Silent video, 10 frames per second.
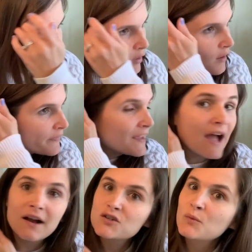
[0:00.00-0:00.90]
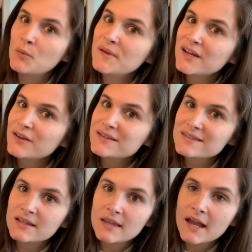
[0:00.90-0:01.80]
on the actual beetle, is
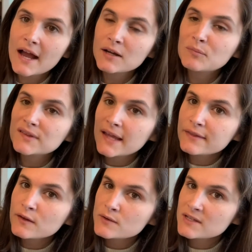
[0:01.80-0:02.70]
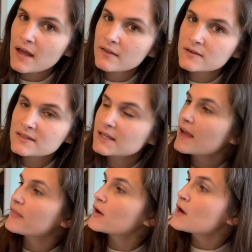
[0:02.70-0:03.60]
that they kind of blend those colors
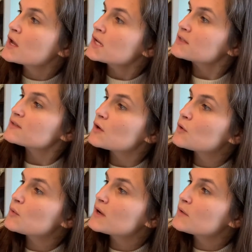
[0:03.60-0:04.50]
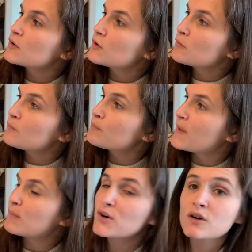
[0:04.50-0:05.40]
together. So
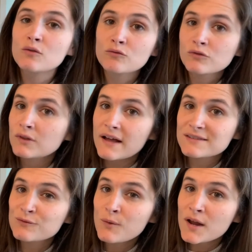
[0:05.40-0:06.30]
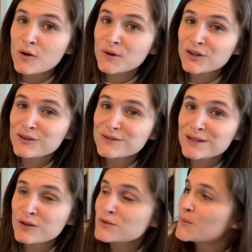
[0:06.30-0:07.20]
remember, lots of water when you're
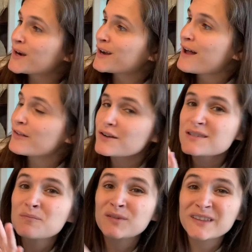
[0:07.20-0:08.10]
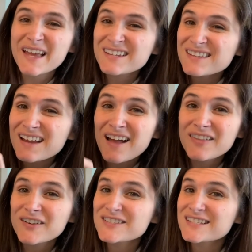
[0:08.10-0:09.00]
using those watercolors. Blend the
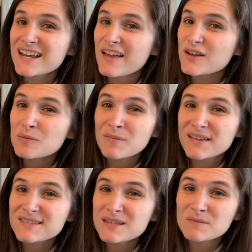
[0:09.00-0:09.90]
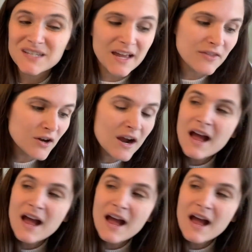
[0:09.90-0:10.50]
colors together, mix them together.